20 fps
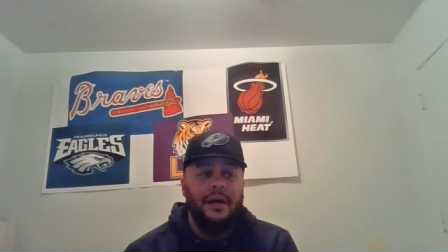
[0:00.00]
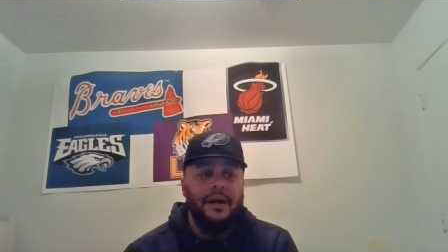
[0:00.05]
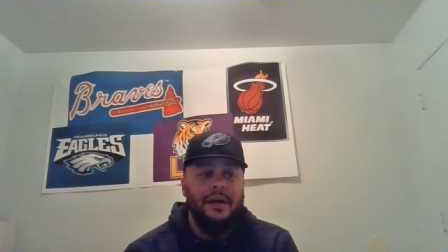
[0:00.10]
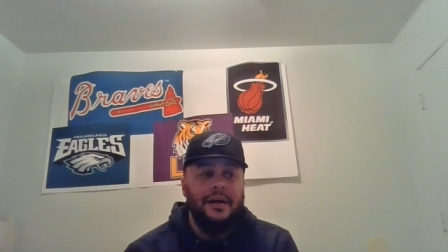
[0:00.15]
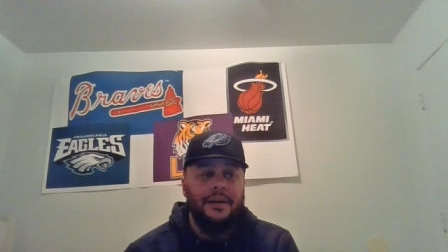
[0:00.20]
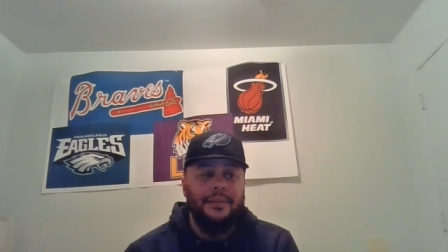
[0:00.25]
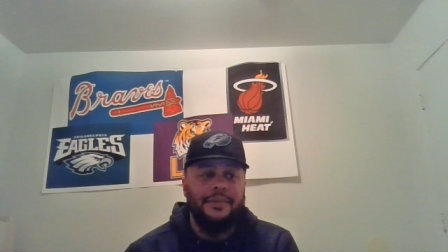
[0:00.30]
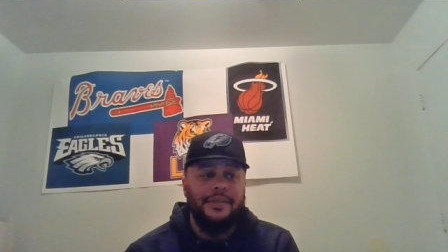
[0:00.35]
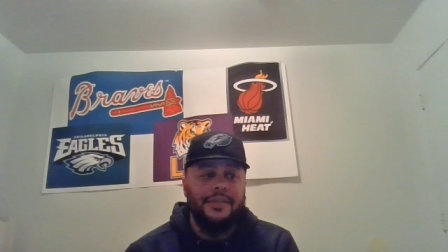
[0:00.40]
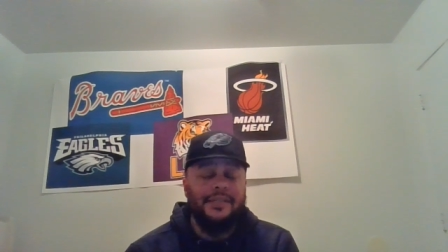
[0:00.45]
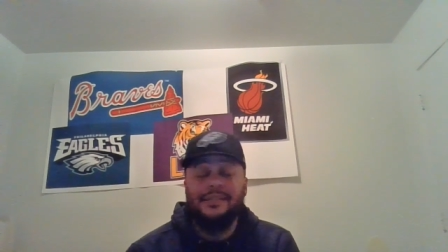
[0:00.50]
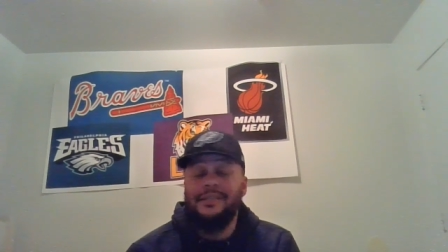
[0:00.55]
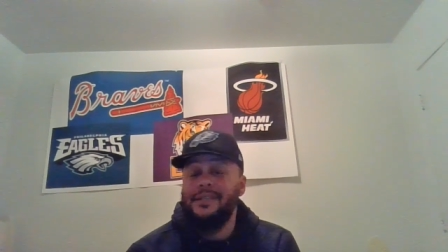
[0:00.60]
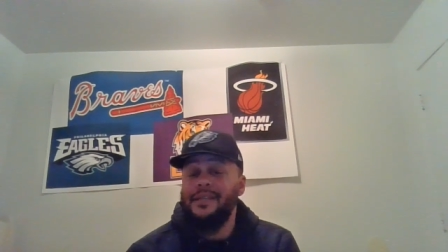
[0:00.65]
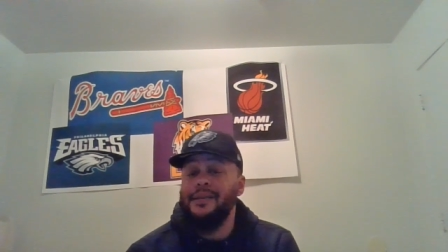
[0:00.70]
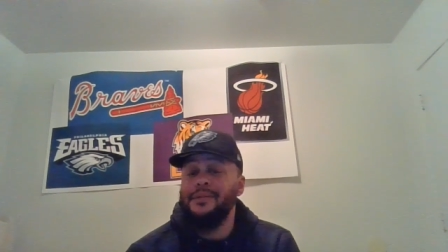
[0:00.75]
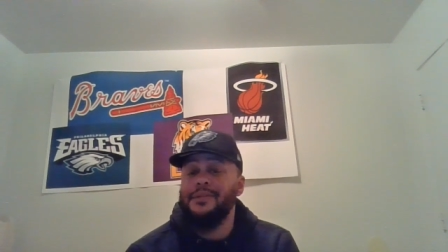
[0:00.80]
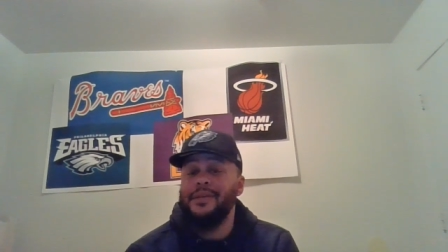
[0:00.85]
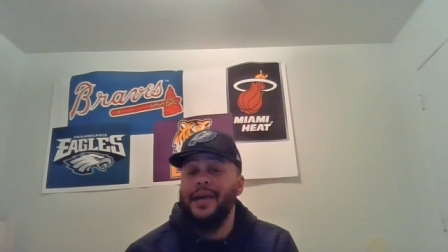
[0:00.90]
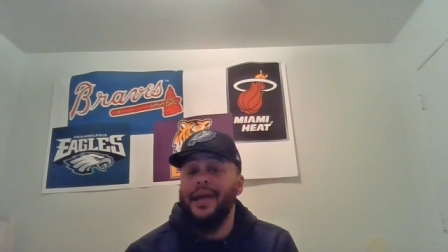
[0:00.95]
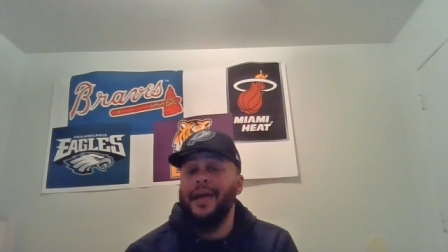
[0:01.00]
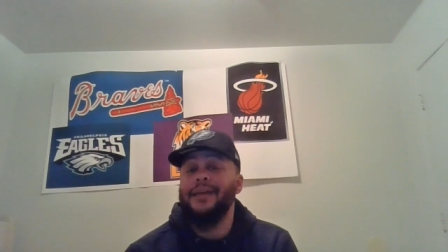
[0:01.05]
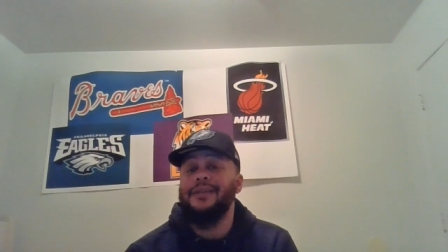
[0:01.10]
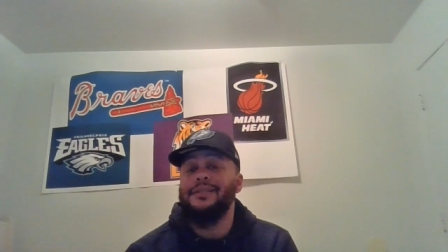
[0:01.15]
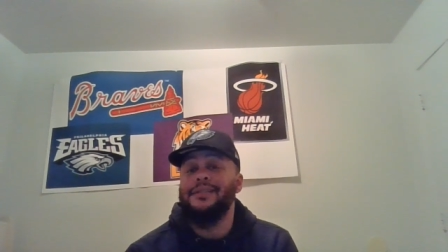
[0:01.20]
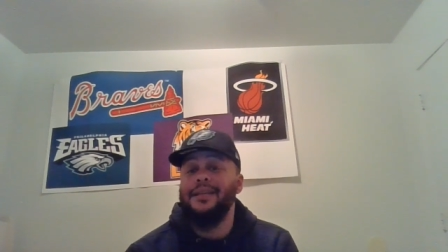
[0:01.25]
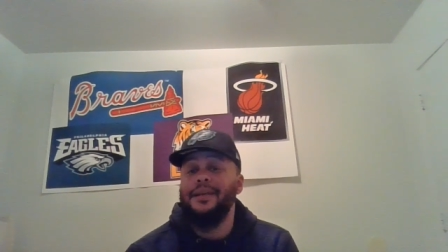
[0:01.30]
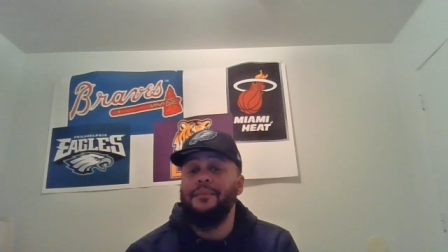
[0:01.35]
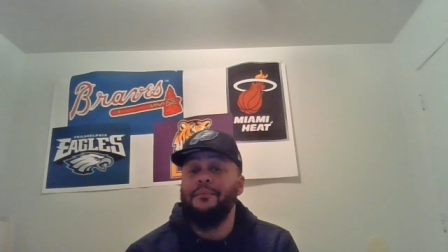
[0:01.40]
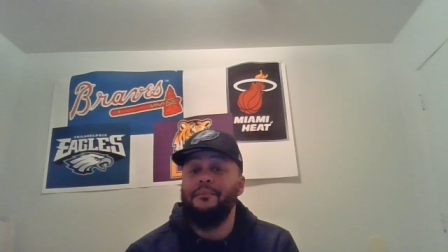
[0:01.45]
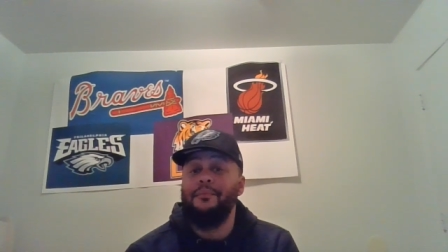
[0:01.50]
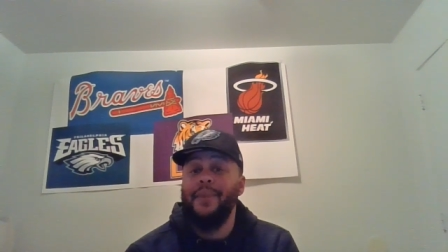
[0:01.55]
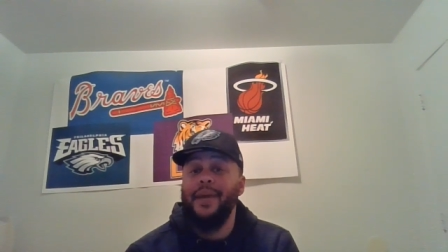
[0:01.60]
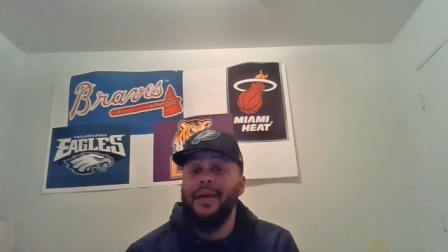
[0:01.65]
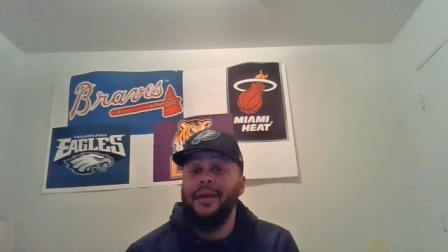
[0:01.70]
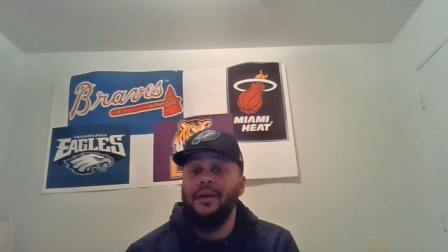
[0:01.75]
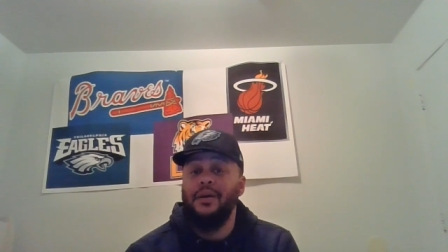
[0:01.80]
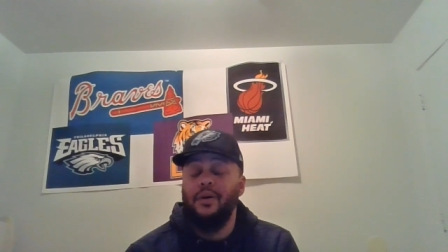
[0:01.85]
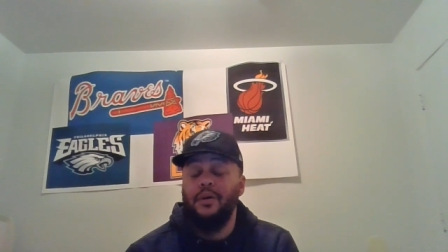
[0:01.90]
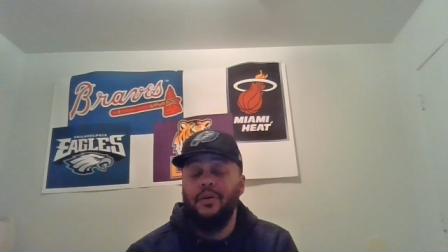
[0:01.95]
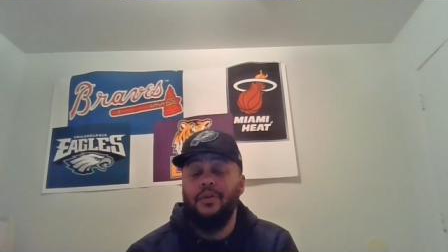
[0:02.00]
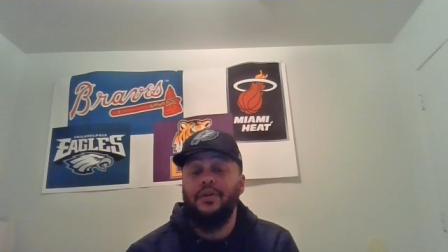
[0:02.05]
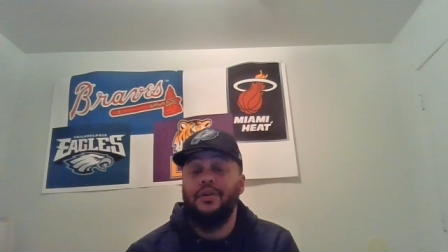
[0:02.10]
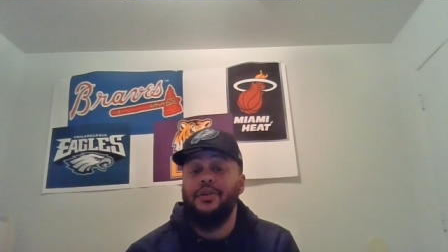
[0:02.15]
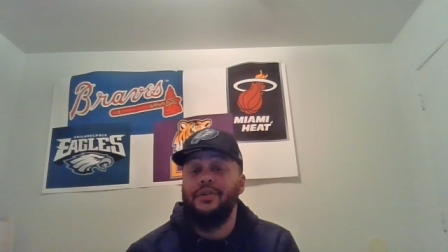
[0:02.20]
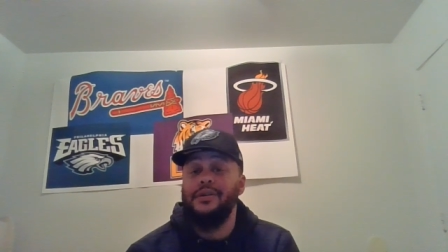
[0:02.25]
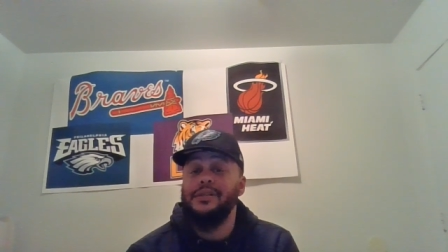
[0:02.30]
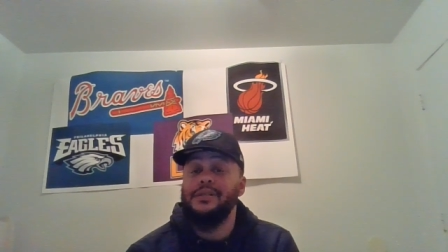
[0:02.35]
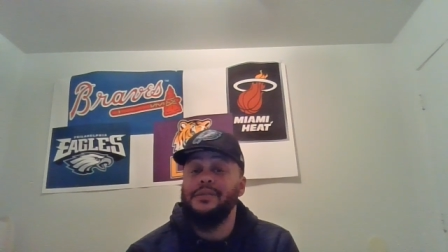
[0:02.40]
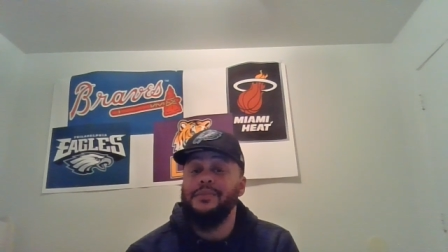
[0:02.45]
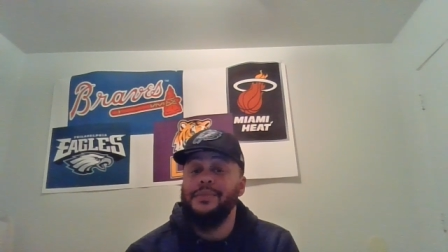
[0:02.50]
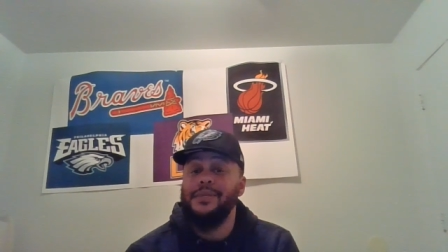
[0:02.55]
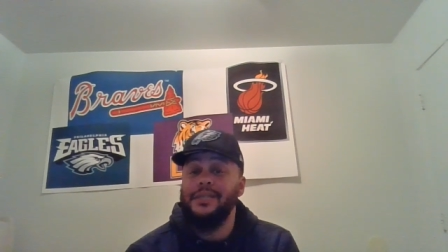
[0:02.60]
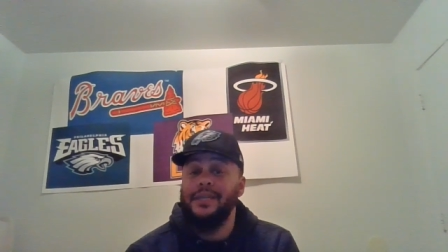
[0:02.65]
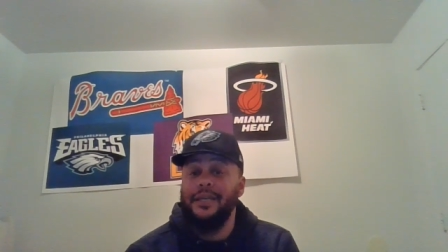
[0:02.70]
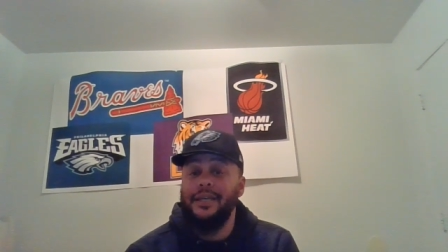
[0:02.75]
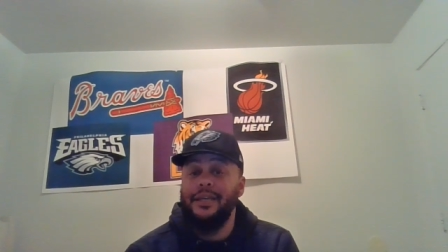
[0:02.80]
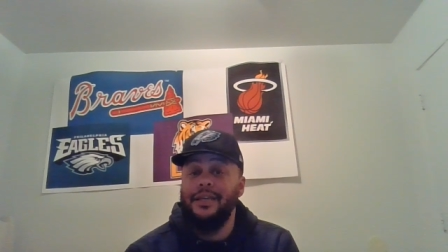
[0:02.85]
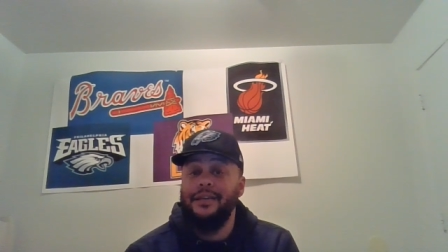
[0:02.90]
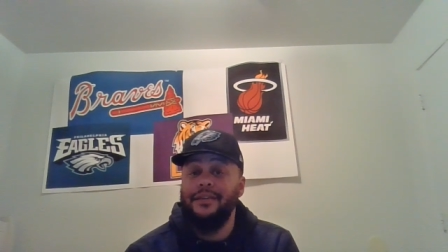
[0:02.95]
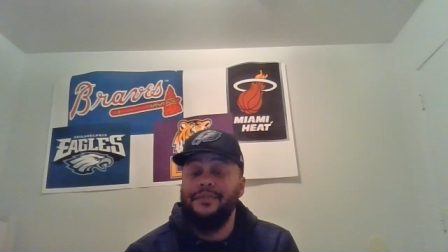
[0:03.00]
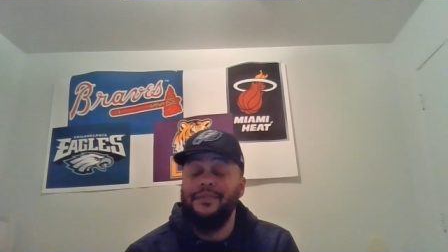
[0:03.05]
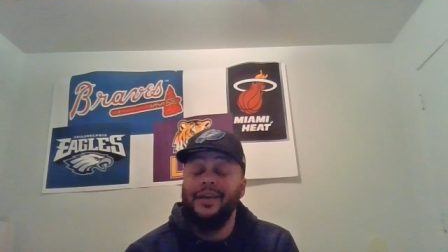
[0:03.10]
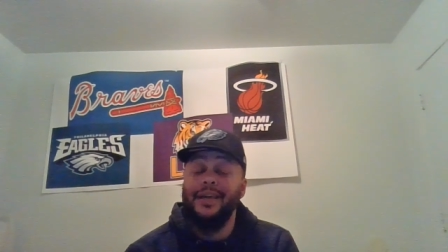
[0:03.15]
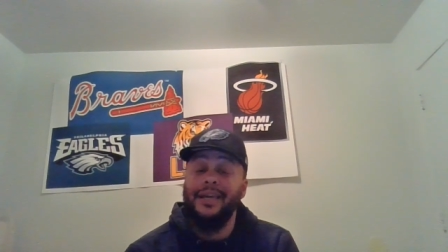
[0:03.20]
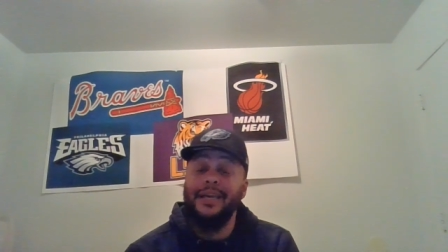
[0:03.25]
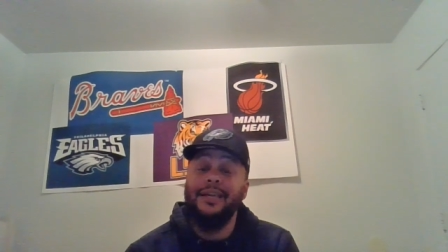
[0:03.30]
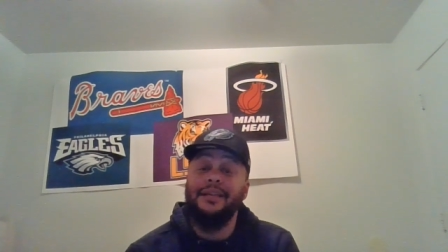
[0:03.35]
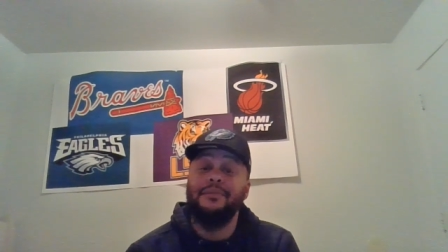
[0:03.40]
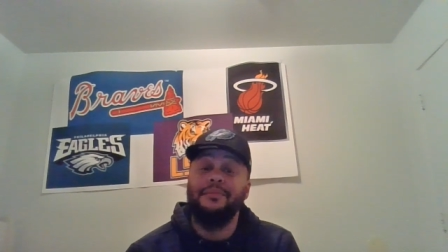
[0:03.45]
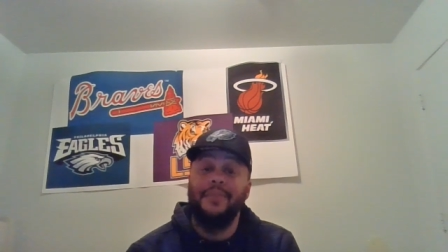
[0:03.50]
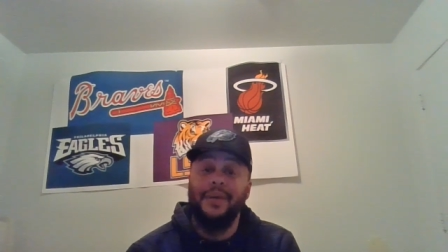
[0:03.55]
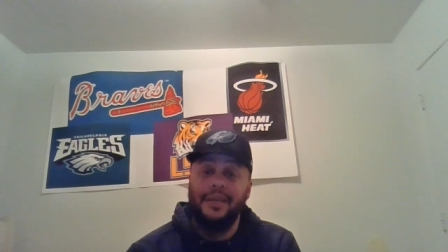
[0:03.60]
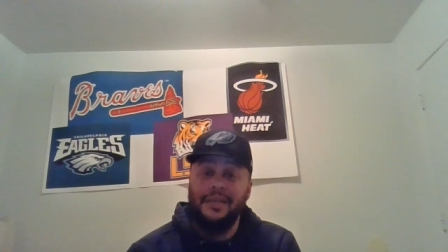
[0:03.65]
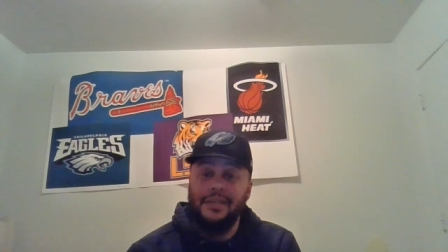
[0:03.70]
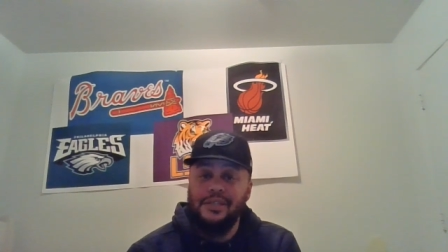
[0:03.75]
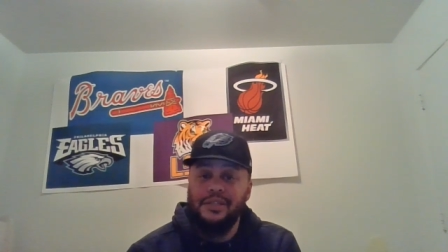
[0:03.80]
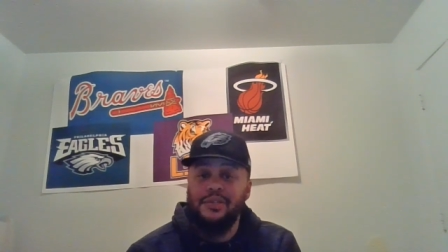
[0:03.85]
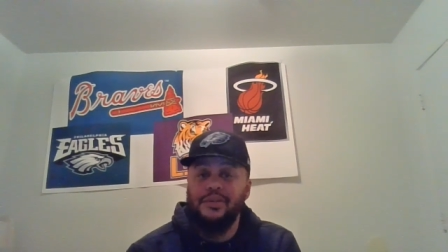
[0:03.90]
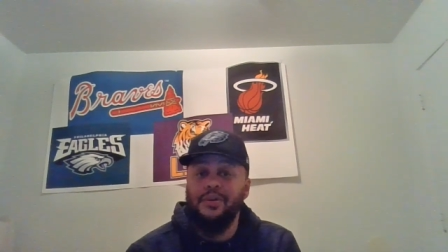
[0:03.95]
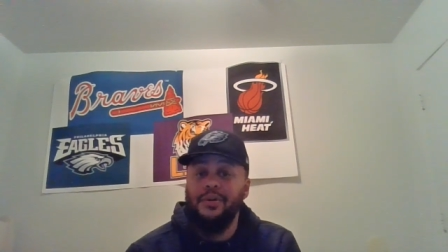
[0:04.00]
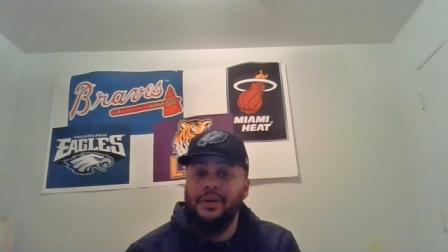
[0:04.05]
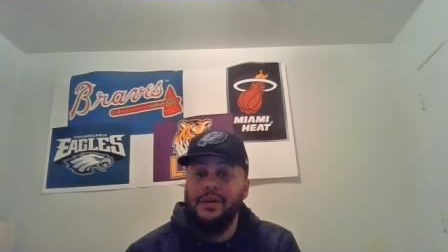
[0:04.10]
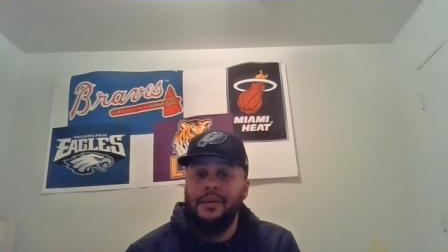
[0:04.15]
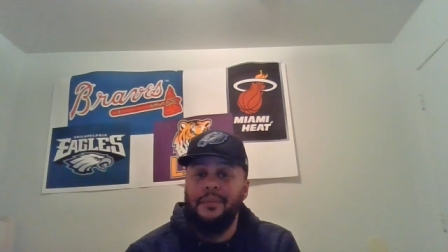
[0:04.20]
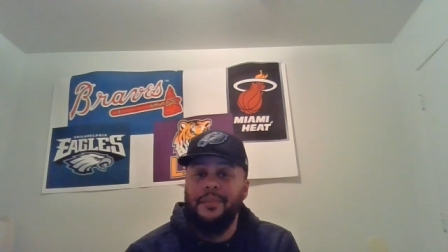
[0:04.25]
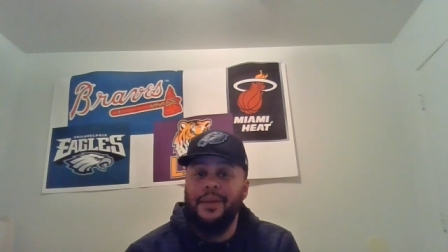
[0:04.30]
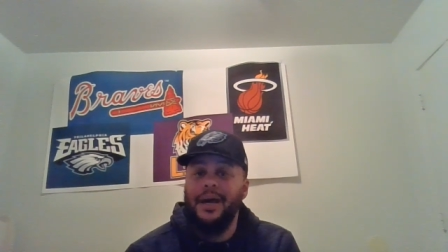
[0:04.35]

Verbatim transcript: Um, these teams actually met on Christmas Eve in Minnesota,